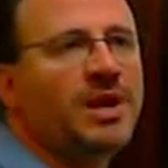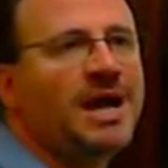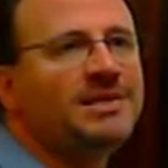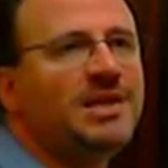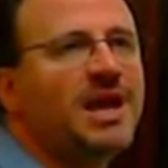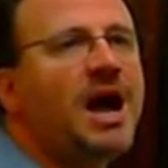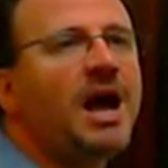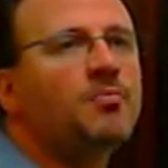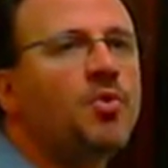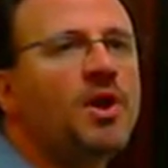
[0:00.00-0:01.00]
When I say
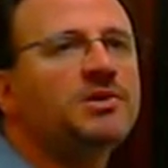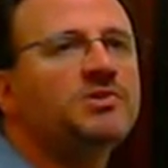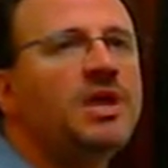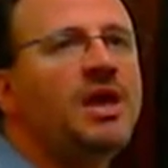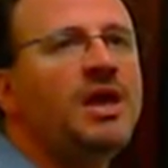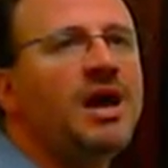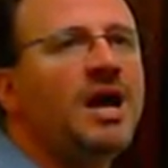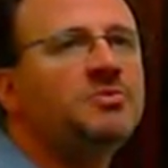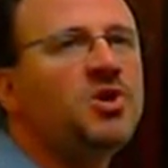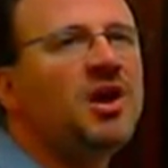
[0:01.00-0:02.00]
high-priced,
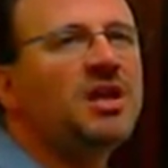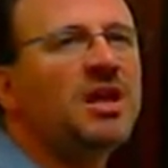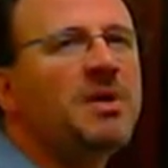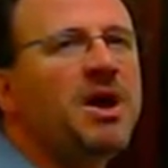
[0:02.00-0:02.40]
I'm talking